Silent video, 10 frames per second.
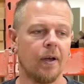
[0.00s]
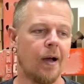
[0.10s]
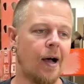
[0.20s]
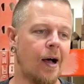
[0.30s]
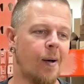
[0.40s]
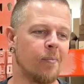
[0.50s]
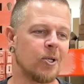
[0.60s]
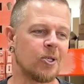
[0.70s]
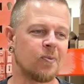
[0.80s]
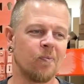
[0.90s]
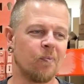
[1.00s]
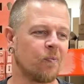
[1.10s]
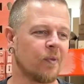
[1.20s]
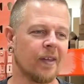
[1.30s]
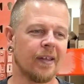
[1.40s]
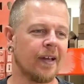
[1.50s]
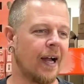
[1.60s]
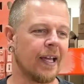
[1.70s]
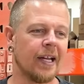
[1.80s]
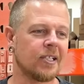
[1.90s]

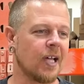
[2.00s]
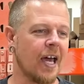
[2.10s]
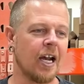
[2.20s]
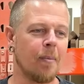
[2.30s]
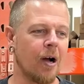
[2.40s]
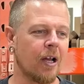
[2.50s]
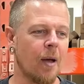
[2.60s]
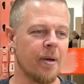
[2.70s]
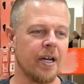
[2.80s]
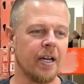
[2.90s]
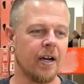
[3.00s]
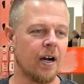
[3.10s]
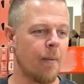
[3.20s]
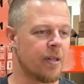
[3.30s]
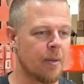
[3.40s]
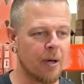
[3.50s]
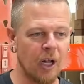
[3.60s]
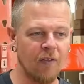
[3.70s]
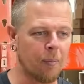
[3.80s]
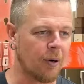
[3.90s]
I get excited about coming in here. I'm in the
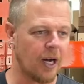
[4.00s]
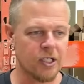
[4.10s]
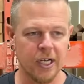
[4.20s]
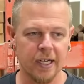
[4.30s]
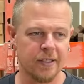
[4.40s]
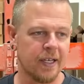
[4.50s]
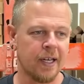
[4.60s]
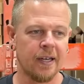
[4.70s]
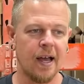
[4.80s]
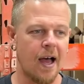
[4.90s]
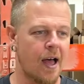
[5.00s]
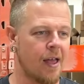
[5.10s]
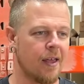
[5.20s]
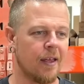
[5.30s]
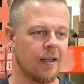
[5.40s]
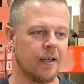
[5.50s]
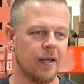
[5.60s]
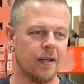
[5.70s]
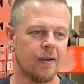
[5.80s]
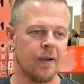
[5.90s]
middle of a project, and
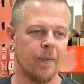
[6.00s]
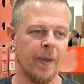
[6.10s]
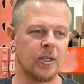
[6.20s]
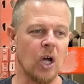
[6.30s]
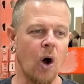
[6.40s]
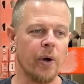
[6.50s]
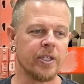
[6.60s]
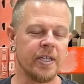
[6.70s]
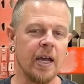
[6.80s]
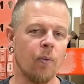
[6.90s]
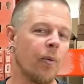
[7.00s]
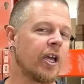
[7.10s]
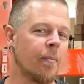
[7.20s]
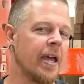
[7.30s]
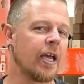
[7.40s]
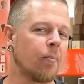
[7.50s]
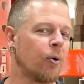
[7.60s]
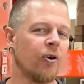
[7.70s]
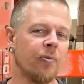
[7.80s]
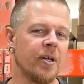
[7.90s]
it's always neat when we can make
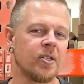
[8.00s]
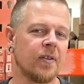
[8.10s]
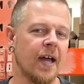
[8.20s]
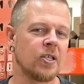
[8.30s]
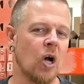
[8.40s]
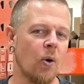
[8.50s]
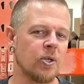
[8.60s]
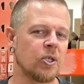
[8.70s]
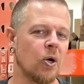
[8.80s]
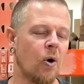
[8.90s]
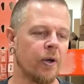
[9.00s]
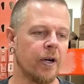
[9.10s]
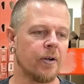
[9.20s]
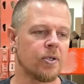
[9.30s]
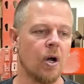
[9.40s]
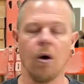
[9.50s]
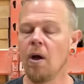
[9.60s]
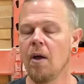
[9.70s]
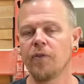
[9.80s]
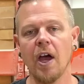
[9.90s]
improvements, and that's always the goal here. So
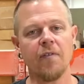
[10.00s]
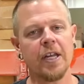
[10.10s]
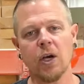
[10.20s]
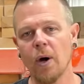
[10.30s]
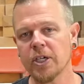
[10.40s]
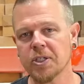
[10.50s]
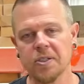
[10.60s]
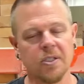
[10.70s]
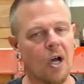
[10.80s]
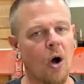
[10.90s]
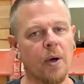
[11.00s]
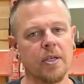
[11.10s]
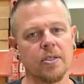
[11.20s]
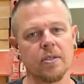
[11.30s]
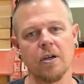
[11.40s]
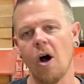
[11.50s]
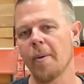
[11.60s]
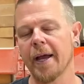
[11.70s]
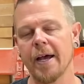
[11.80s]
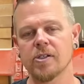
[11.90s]
if you have any questions, as always, call
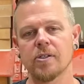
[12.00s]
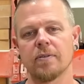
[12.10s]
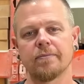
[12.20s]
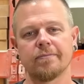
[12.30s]
my guys.